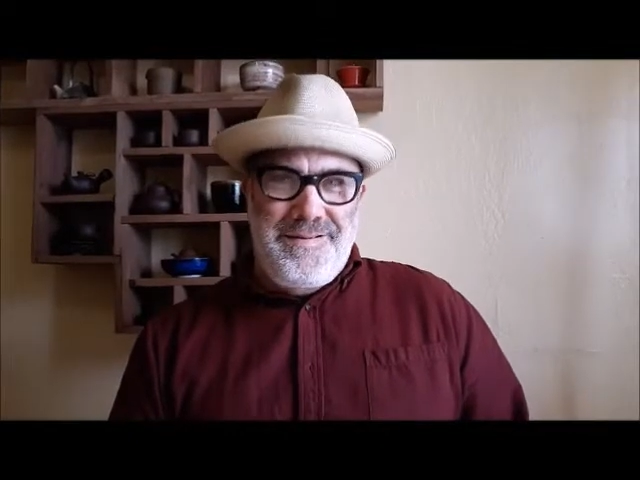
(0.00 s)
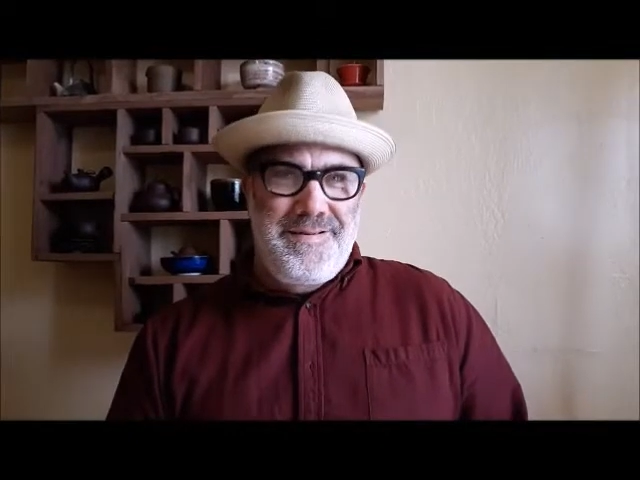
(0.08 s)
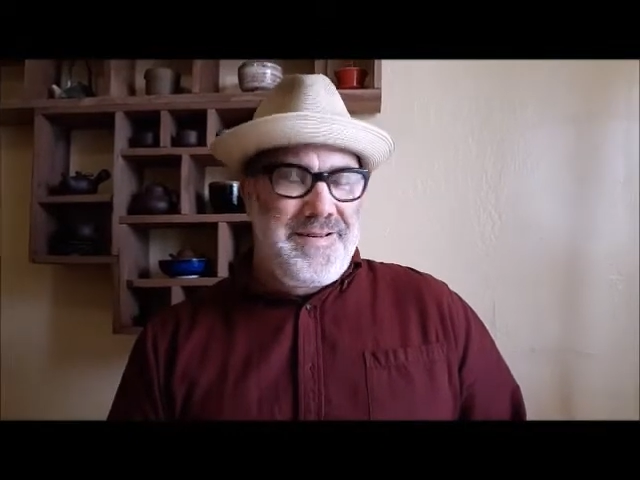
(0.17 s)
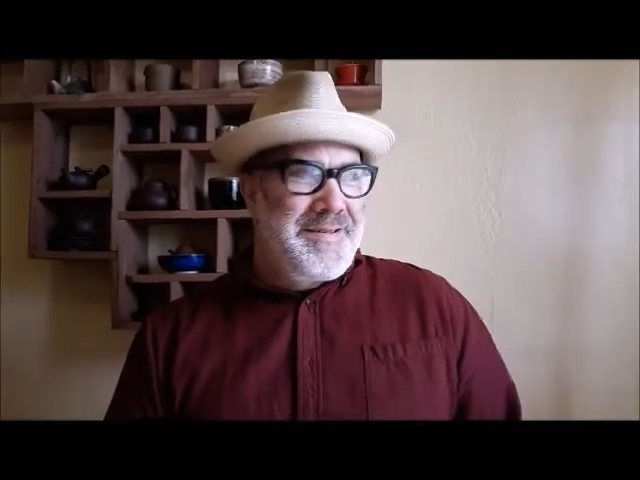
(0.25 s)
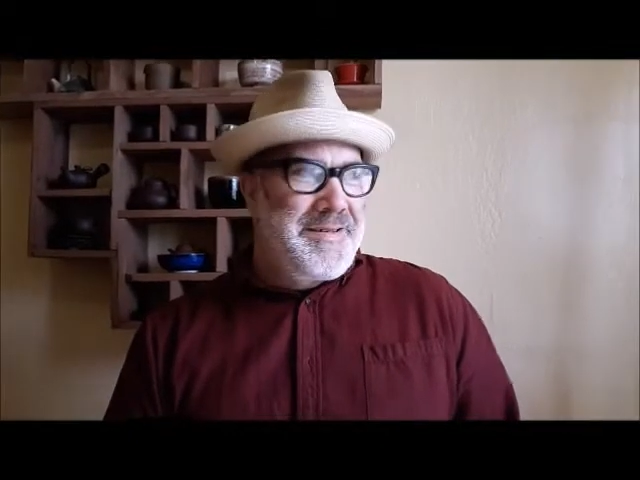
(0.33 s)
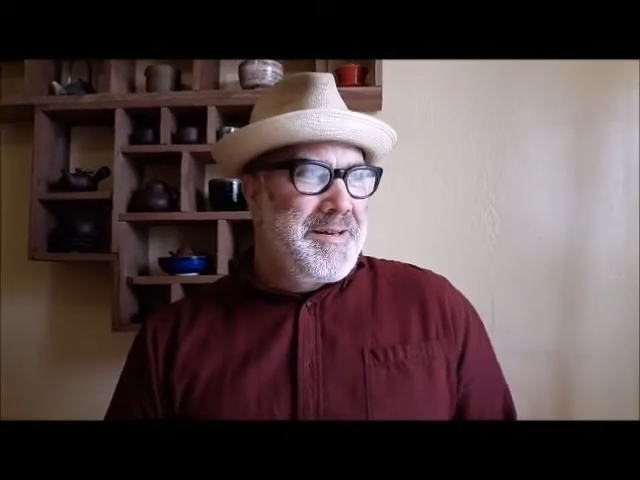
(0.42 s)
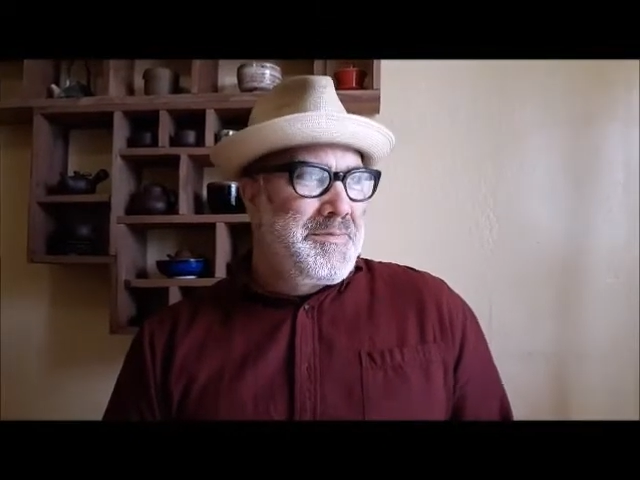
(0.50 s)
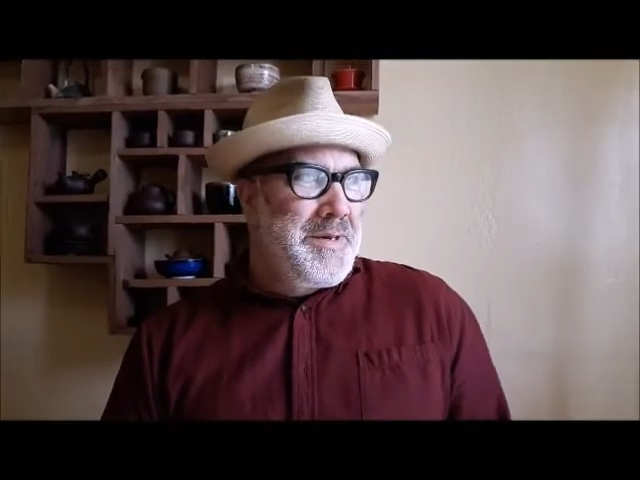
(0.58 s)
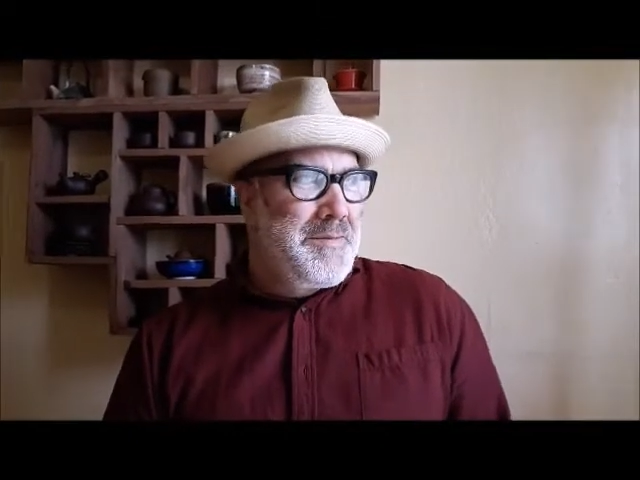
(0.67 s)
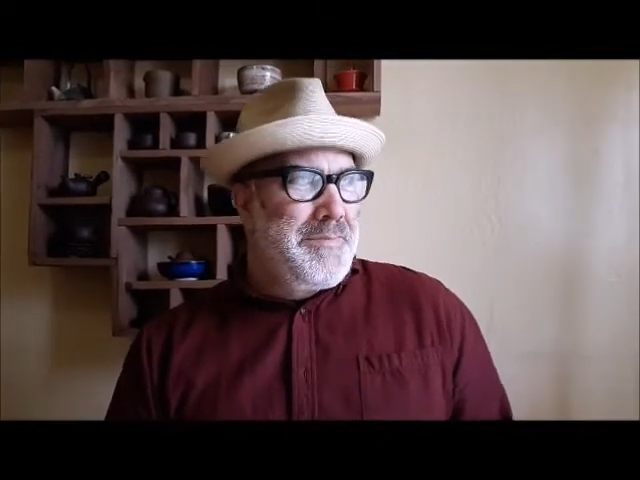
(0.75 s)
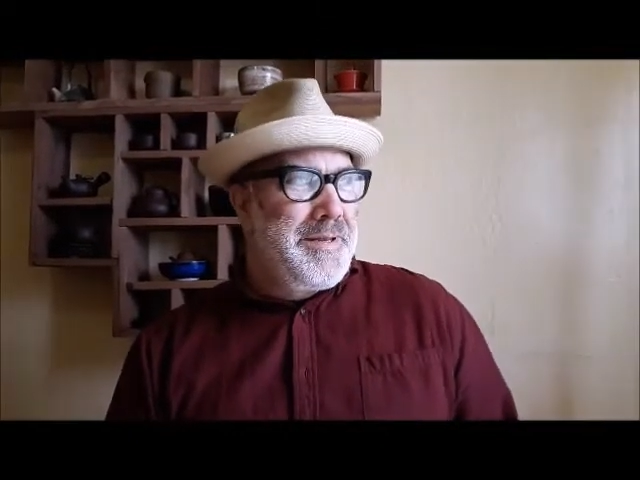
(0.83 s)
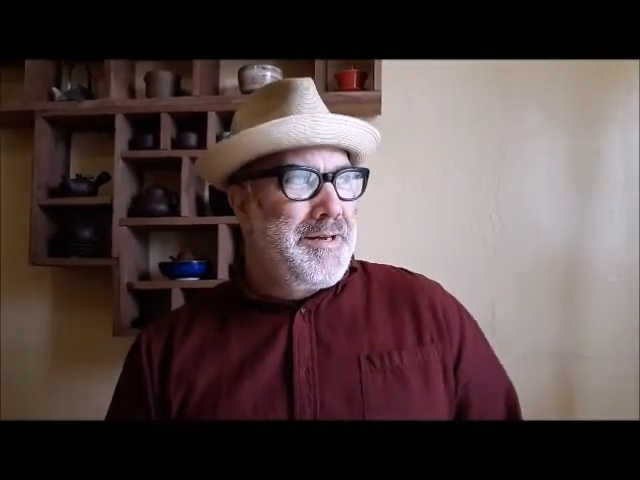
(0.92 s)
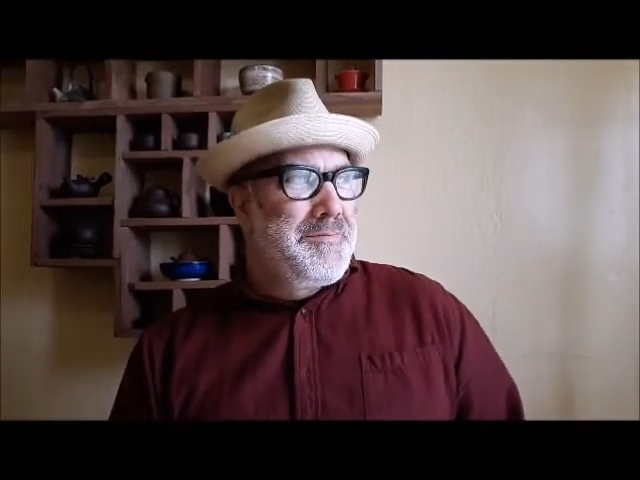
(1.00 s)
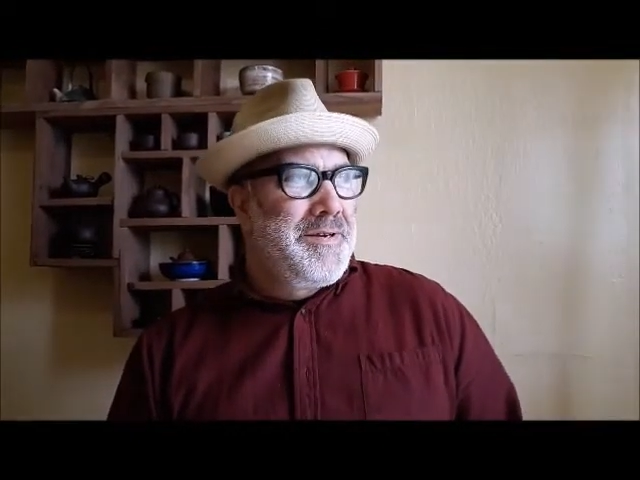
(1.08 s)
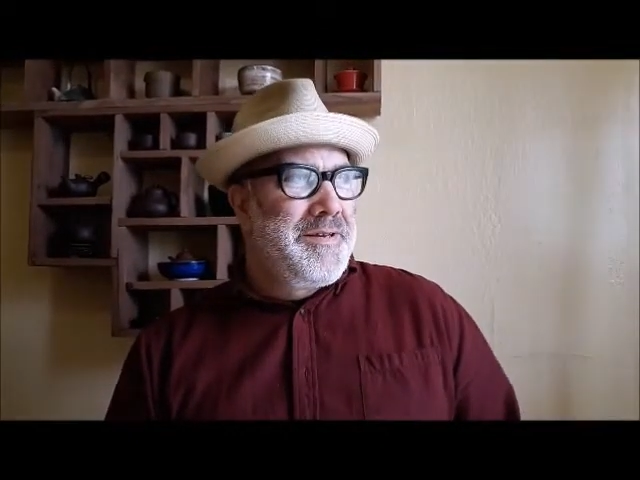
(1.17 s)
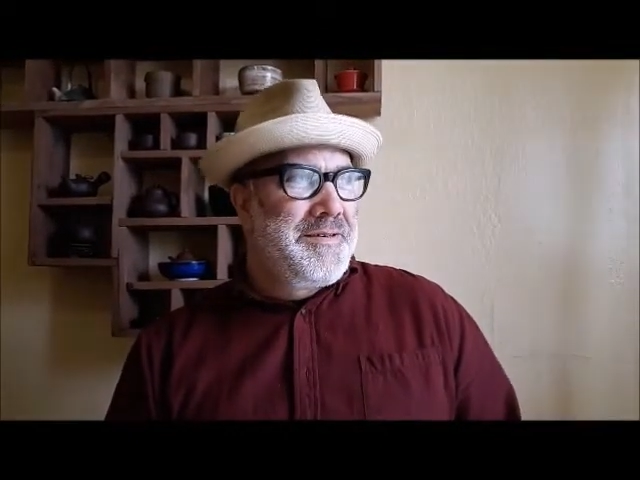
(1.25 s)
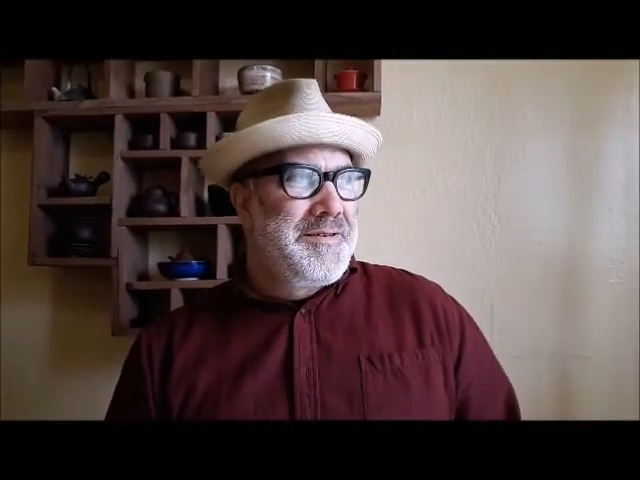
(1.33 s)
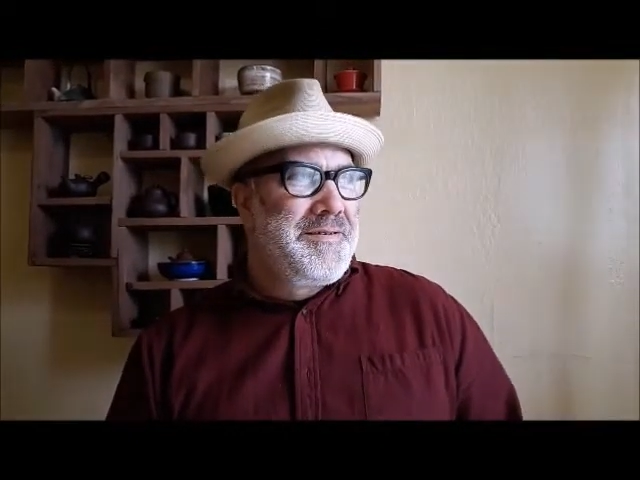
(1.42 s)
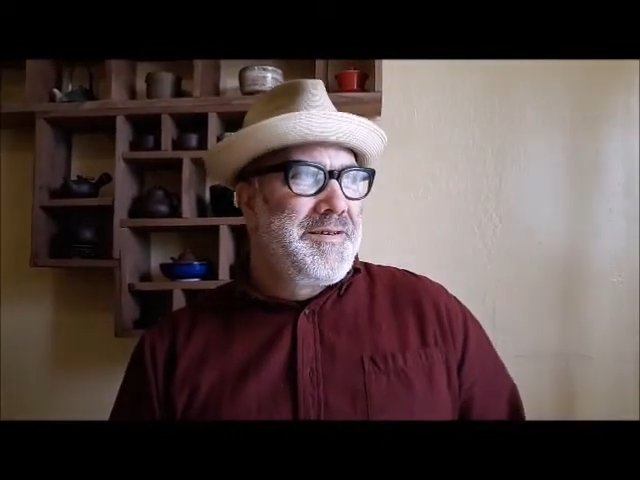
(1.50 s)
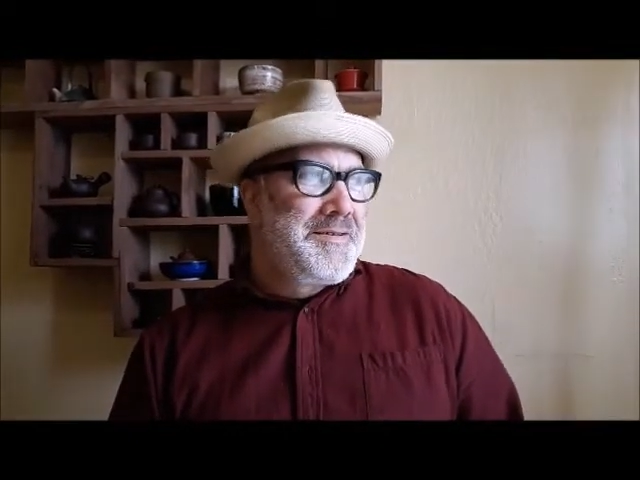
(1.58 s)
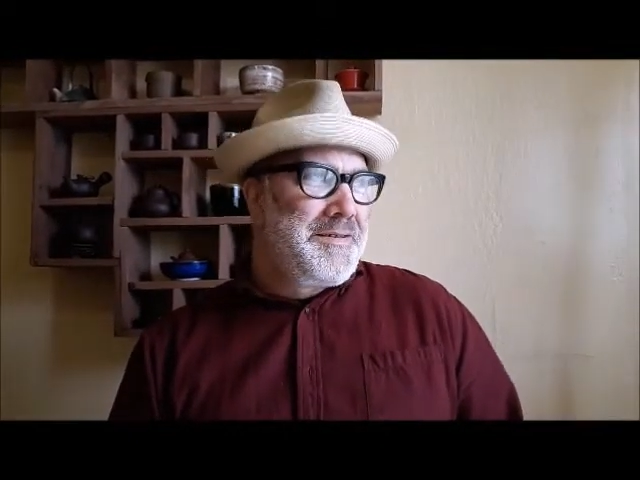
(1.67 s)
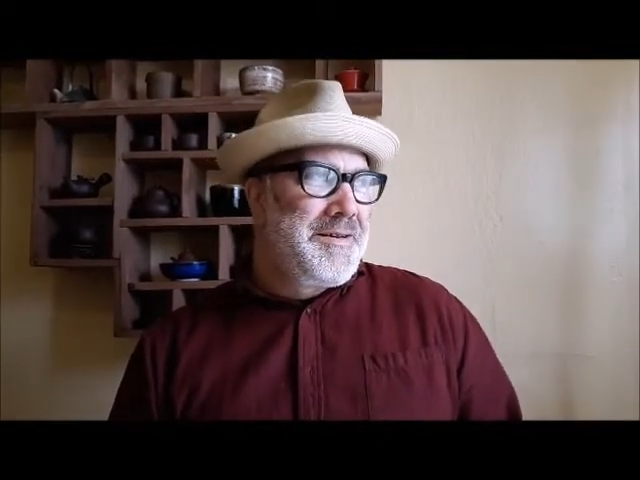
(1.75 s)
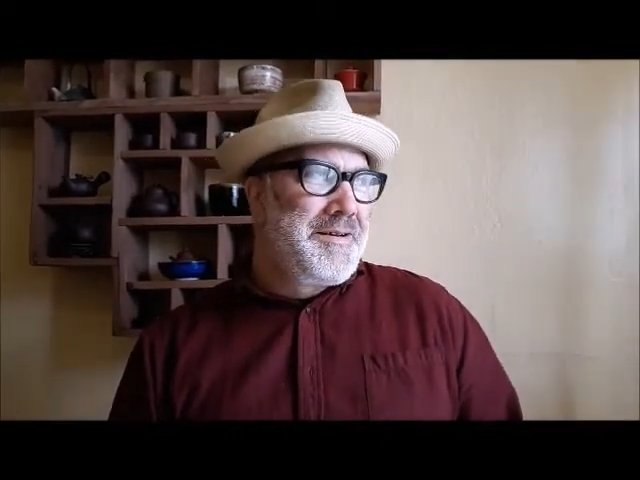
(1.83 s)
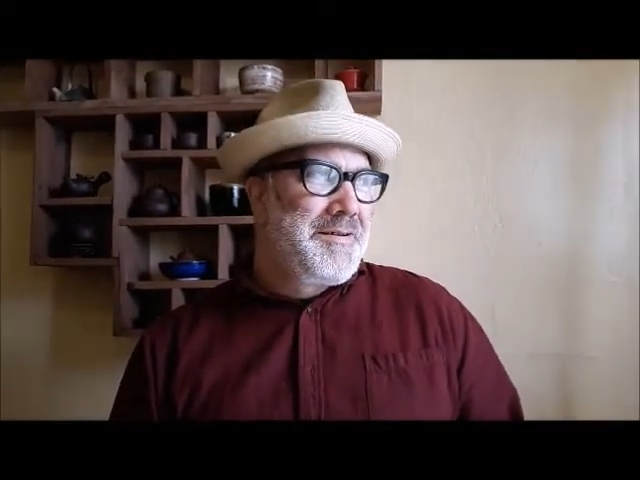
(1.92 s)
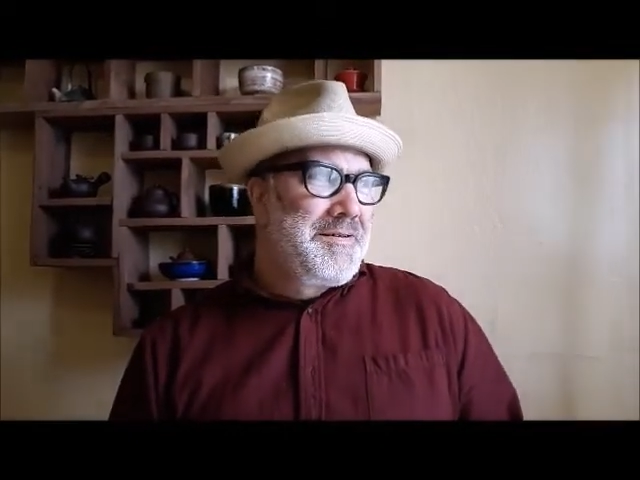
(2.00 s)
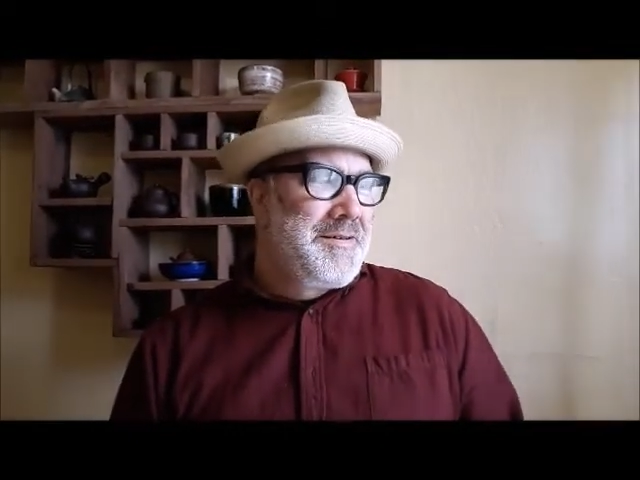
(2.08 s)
That's like my blood brother right there.